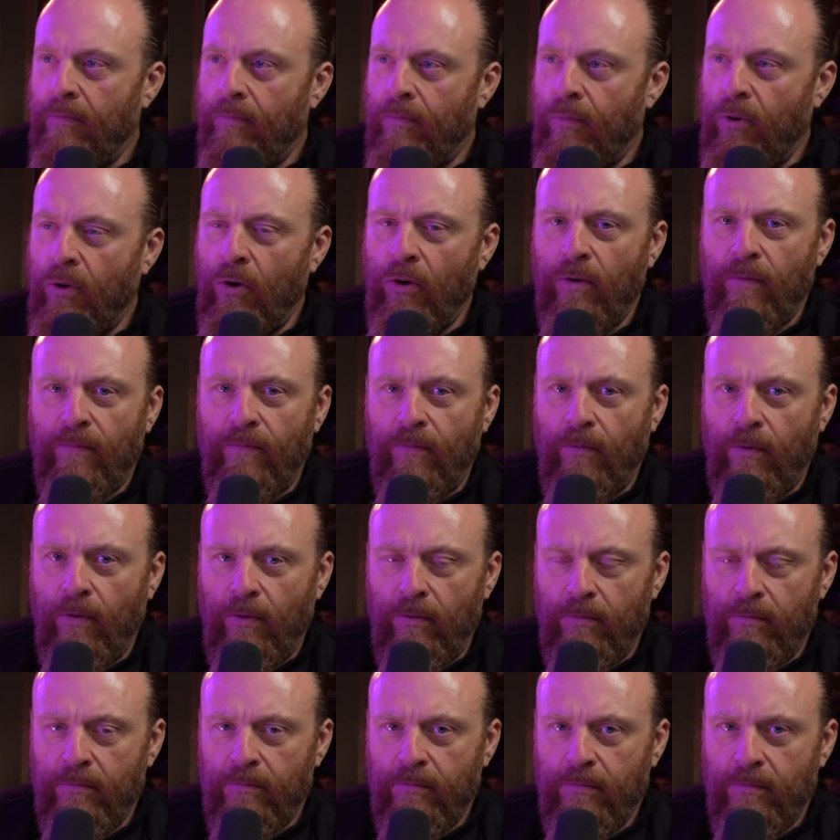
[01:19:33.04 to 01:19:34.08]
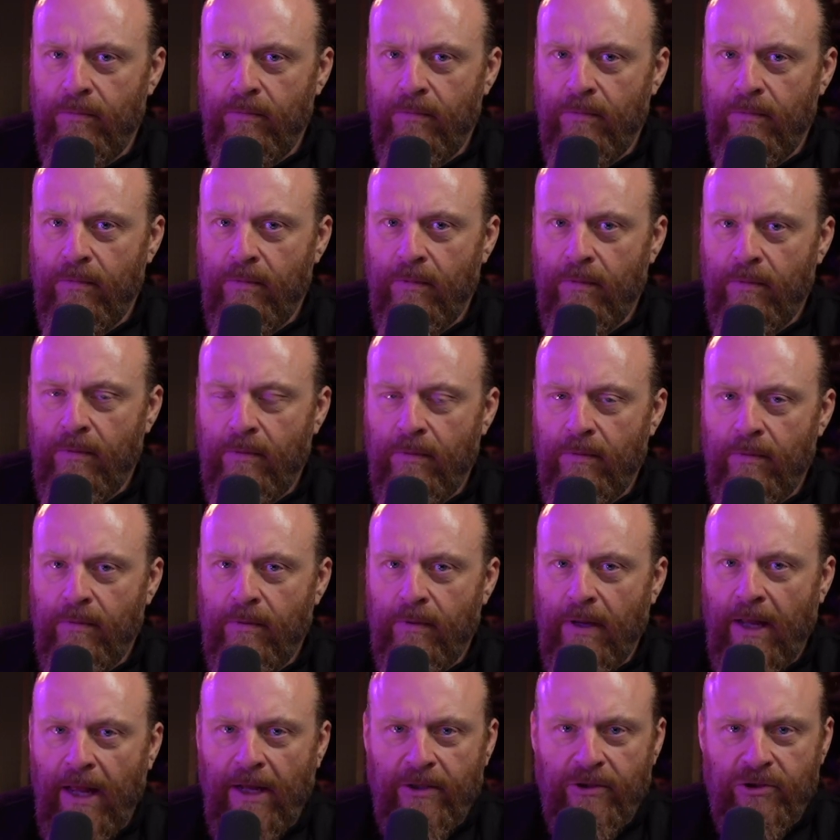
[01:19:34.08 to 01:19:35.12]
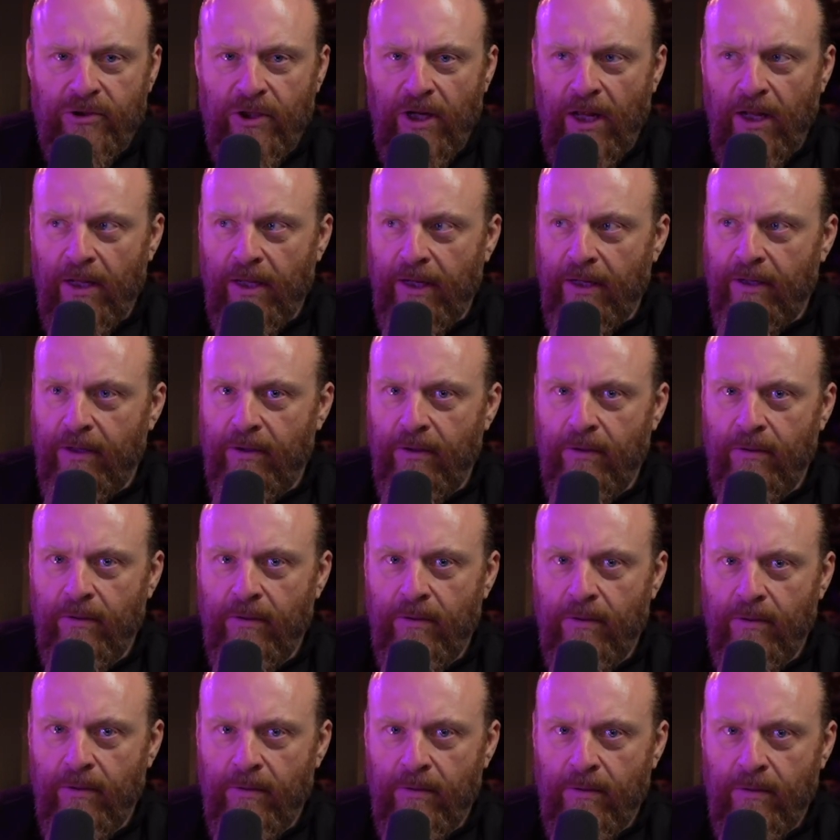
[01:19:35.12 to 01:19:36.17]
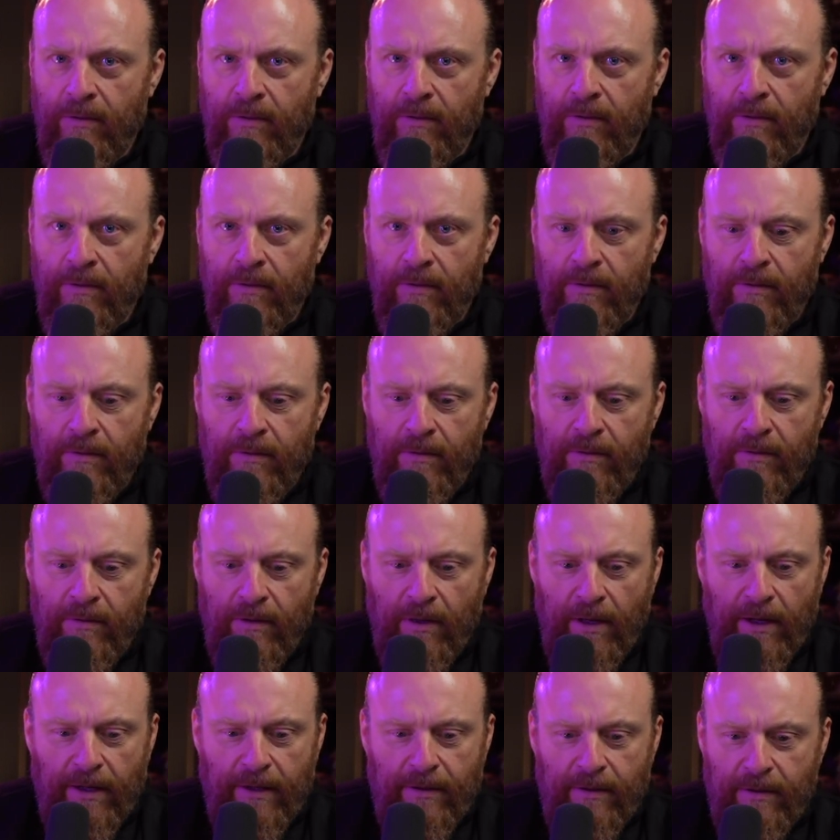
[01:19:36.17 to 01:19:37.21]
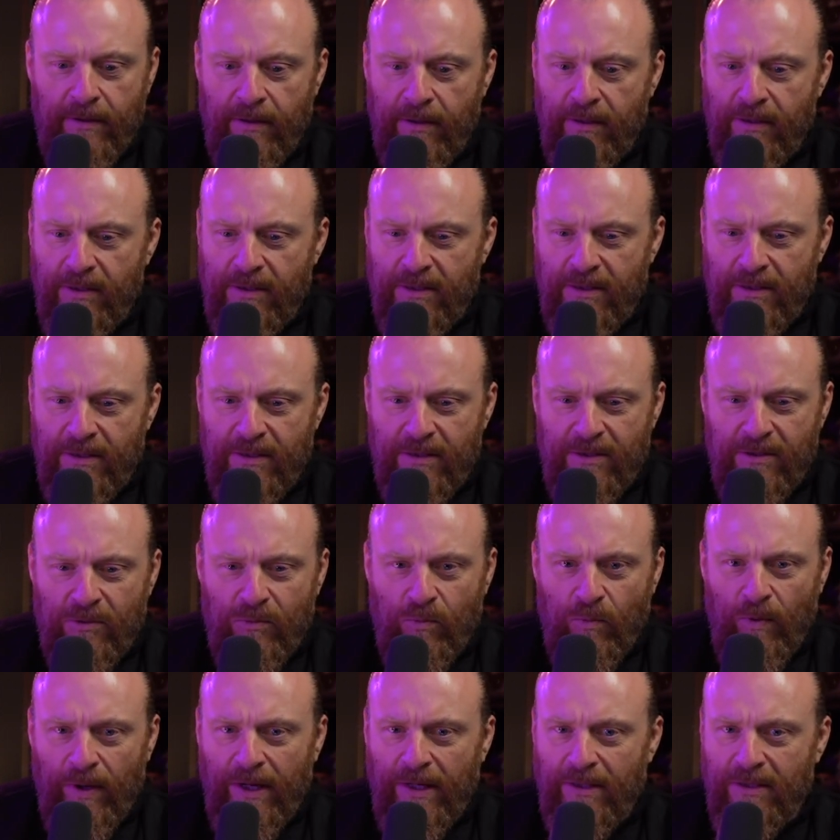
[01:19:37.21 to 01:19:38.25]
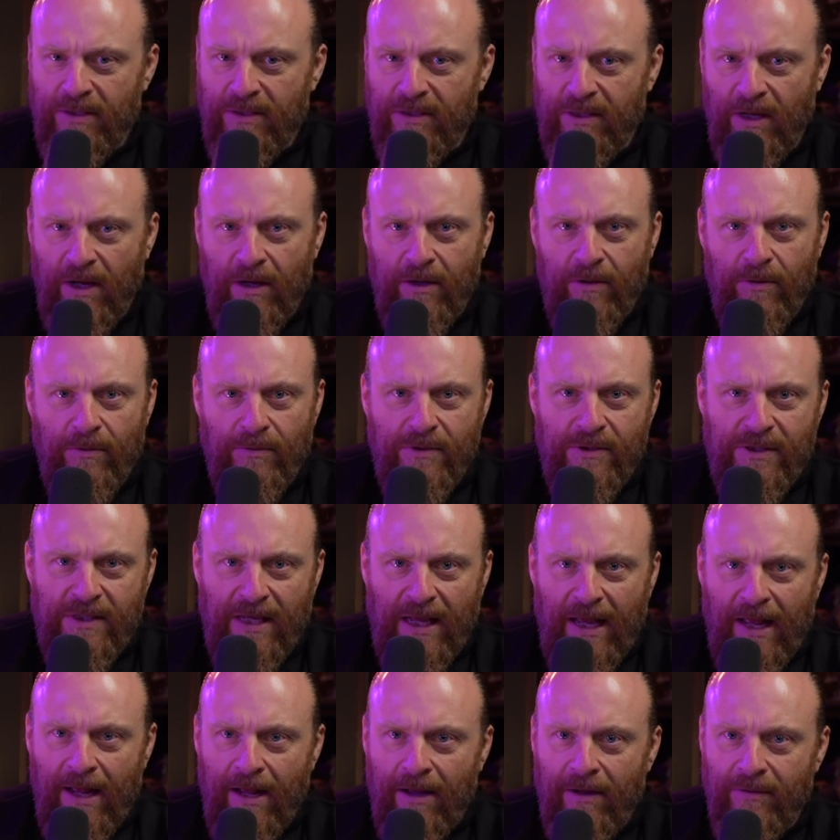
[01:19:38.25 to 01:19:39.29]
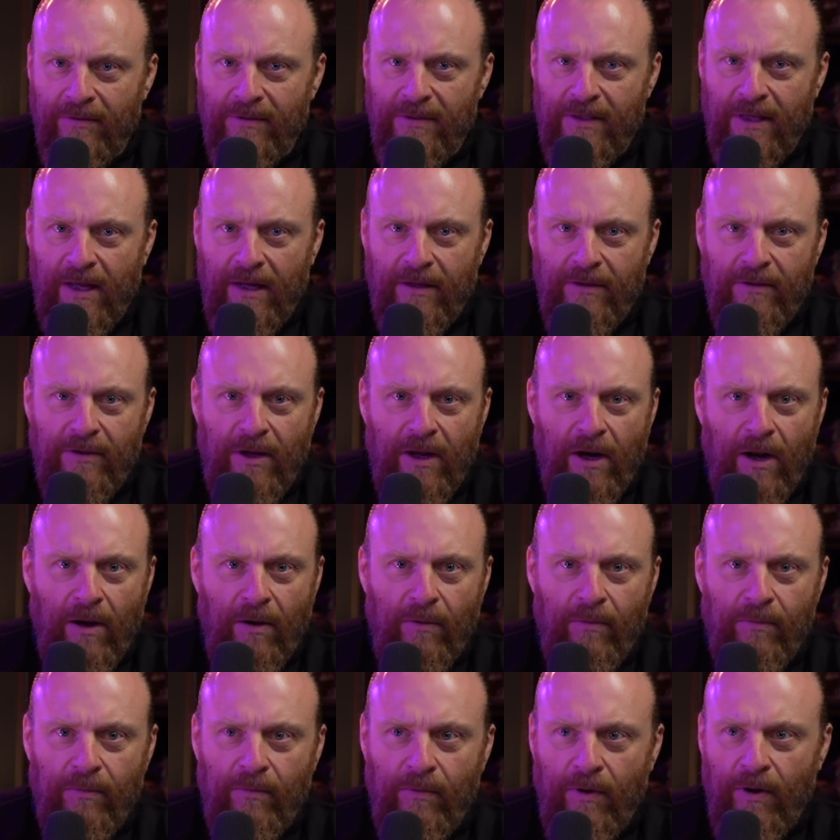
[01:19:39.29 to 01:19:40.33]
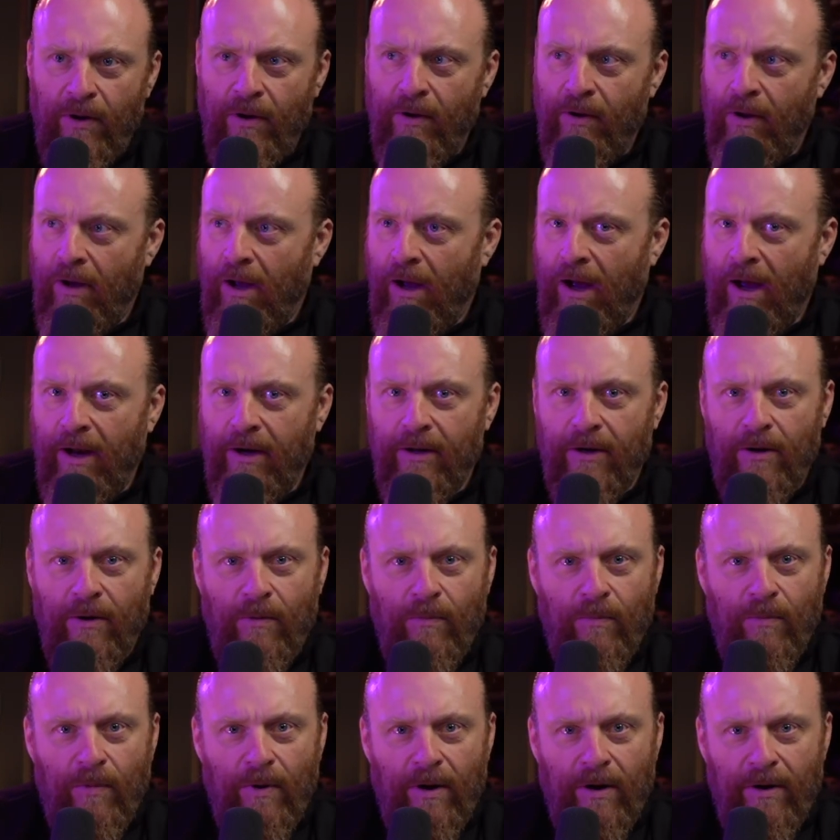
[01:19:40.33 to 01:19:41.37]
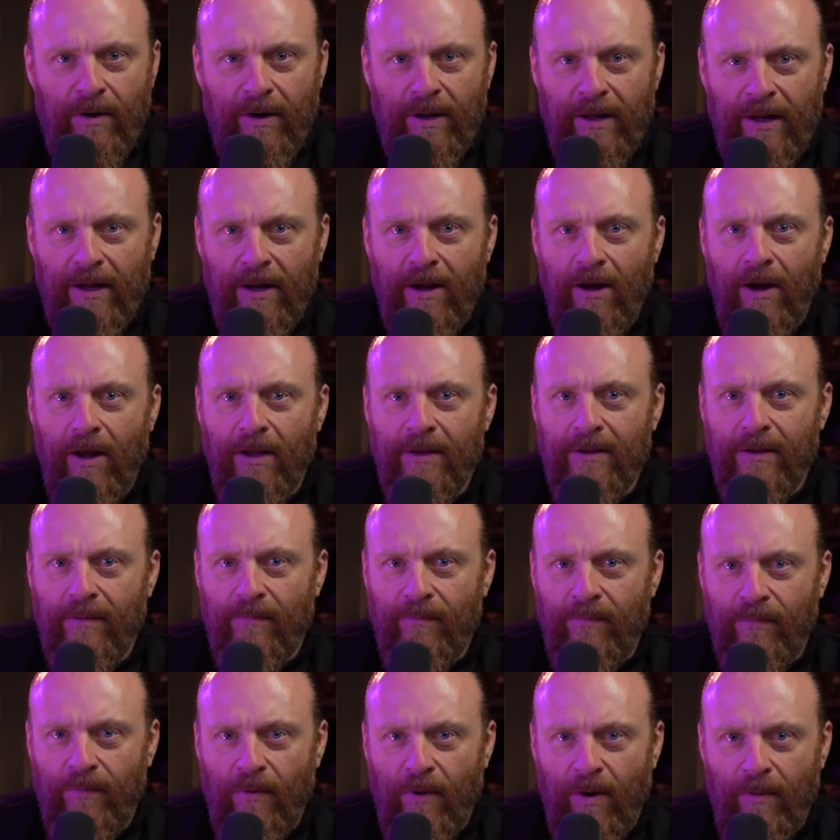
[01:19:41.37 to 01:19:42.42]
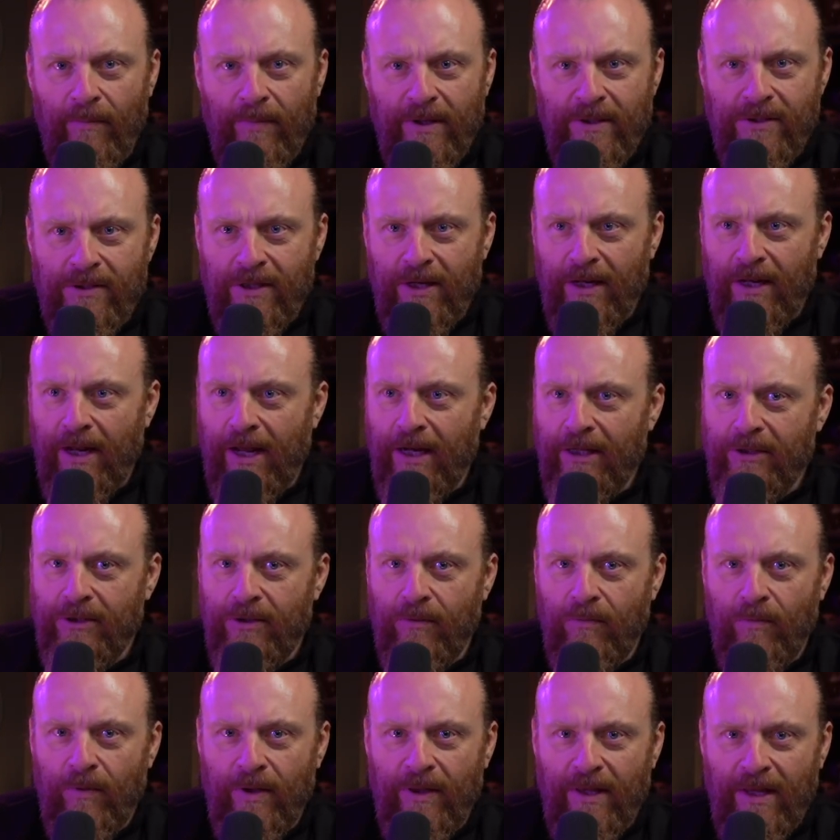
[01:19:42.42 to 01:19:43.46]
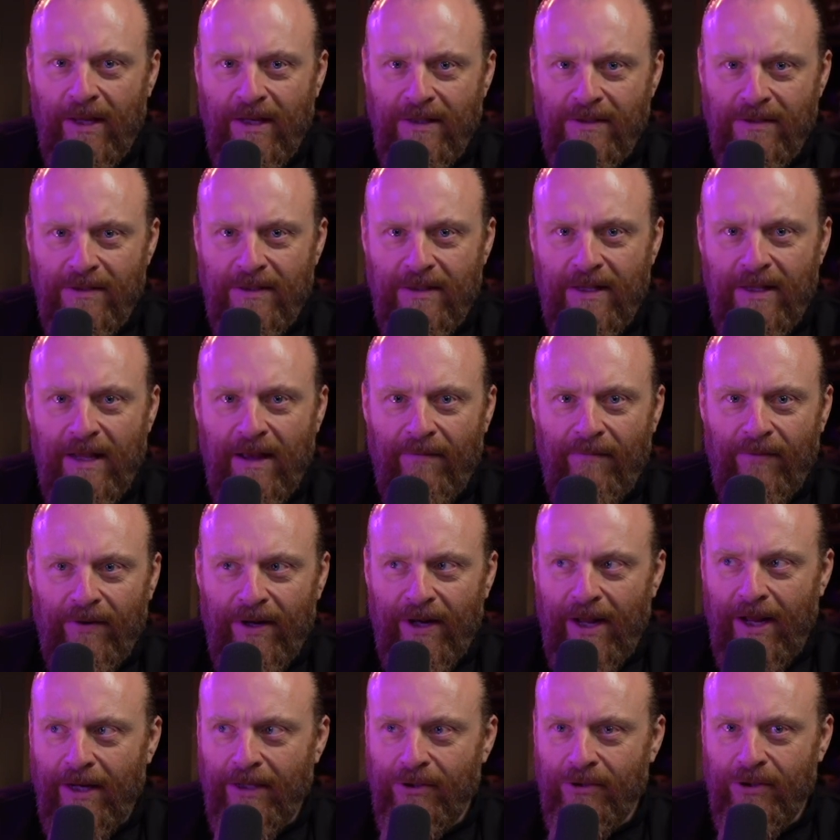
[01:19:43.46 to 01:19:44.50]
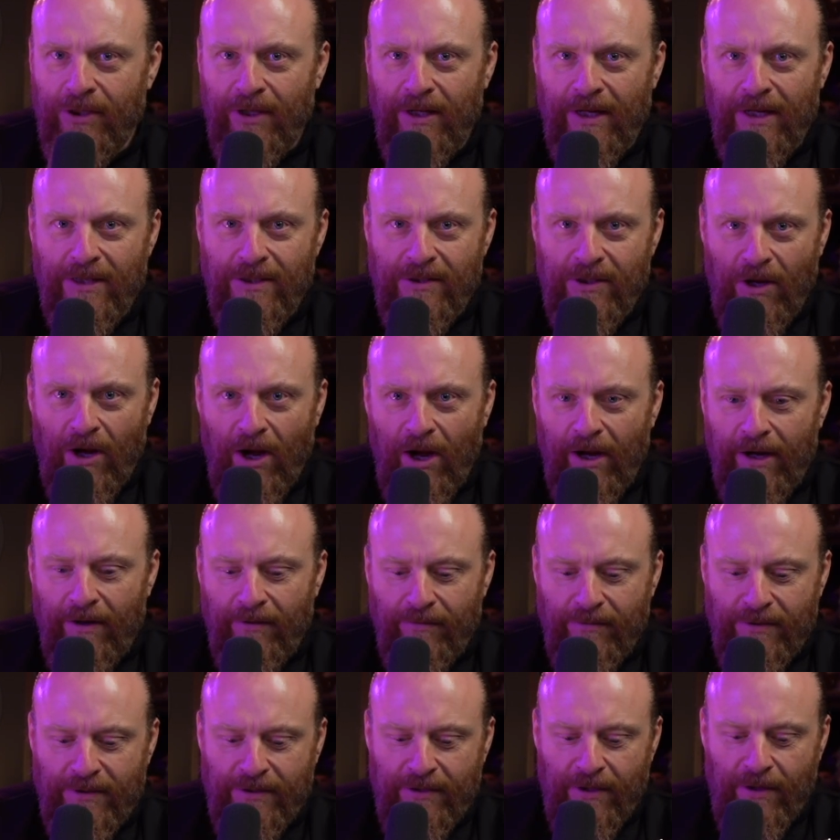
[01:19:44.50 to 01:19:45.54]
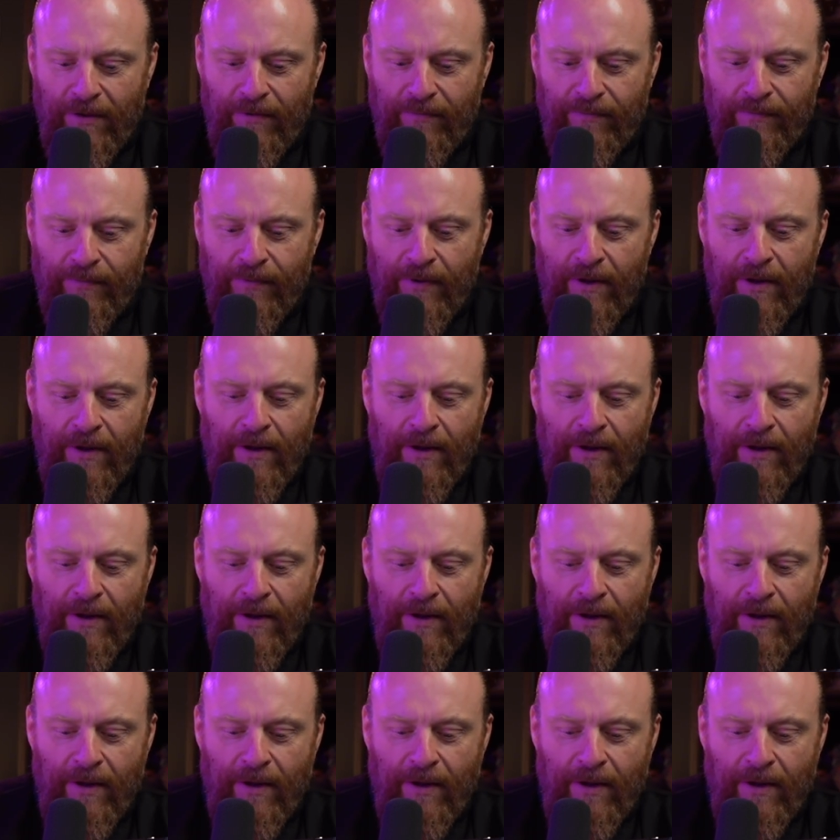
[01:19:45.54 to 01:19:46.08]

beautiful, angelic, like sweet suckle sounds that, you know, I don't know where he got them from, his connection with his divination, his higher self,